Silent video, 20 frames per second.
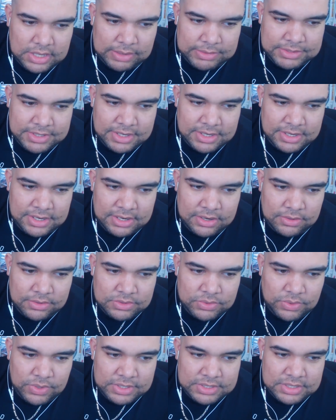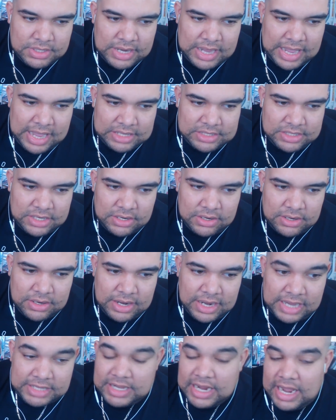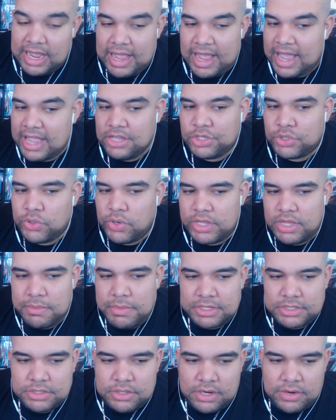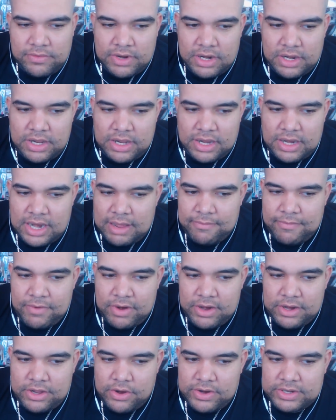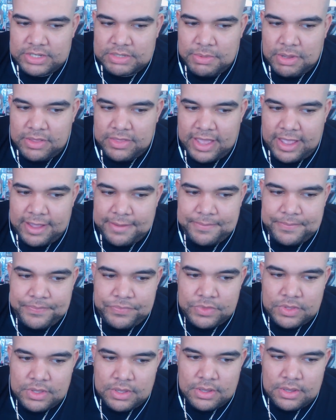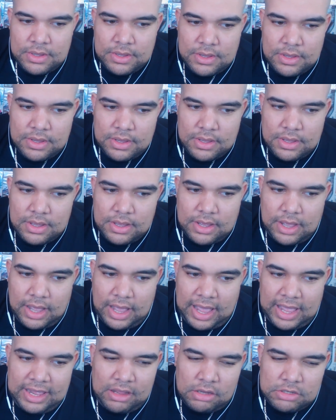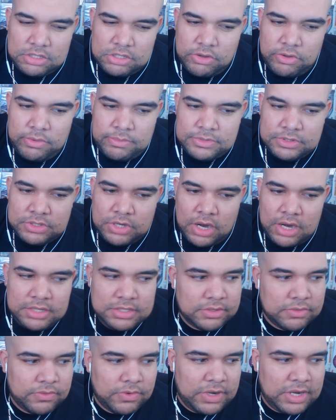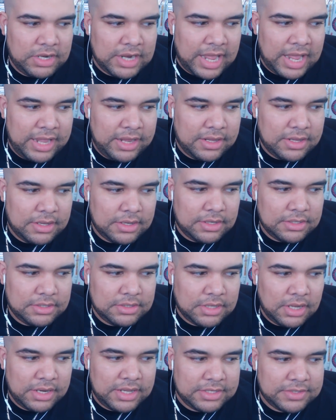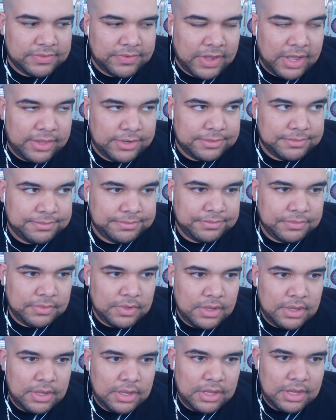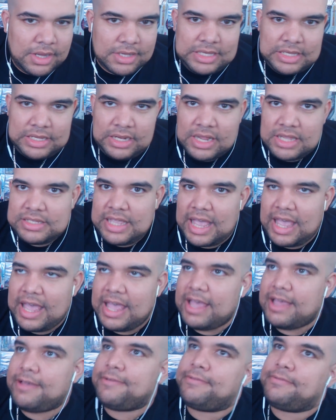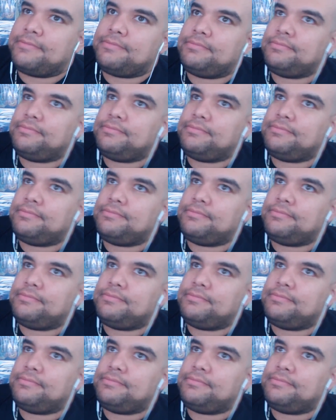was a good little twist and catch there. Like I said, I enjoy the mystery of Lily, and I'm very curious about that. I also am starting to really like Duncan's father. He does have